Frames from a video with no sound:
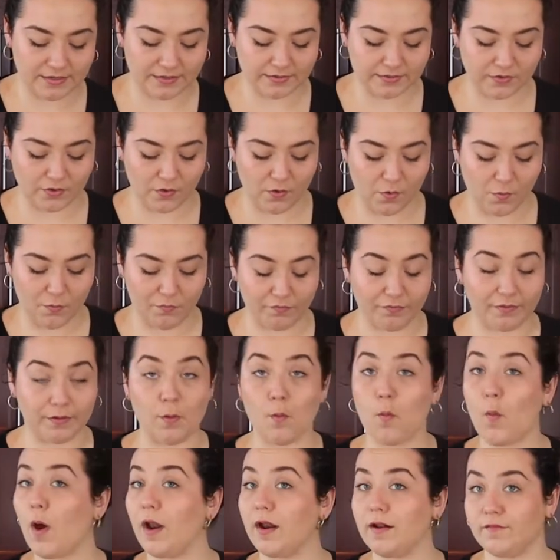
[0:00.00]
so hopefully
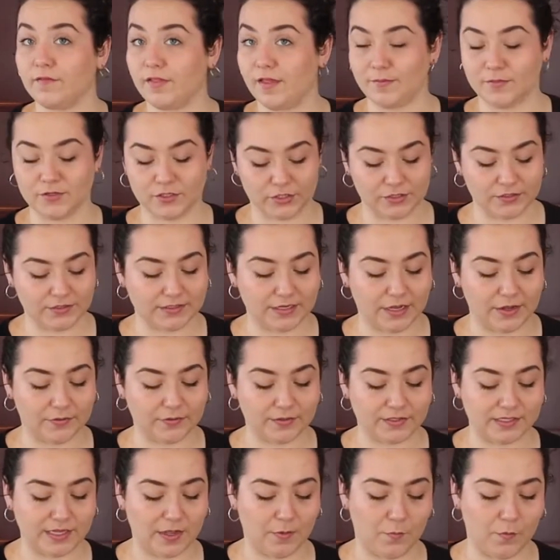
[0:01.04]
one of them turns
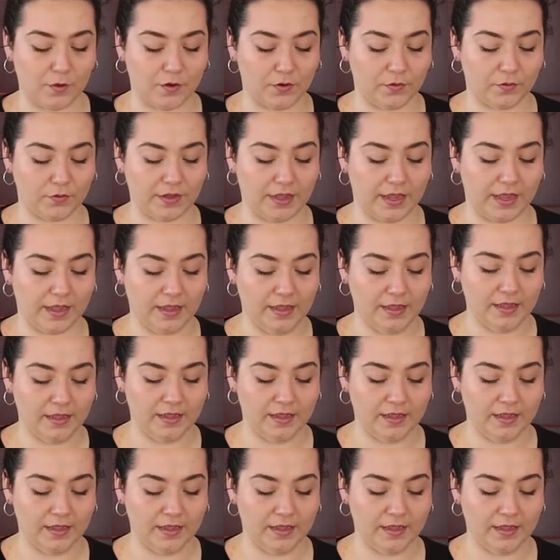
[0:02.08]
out somewhat okay.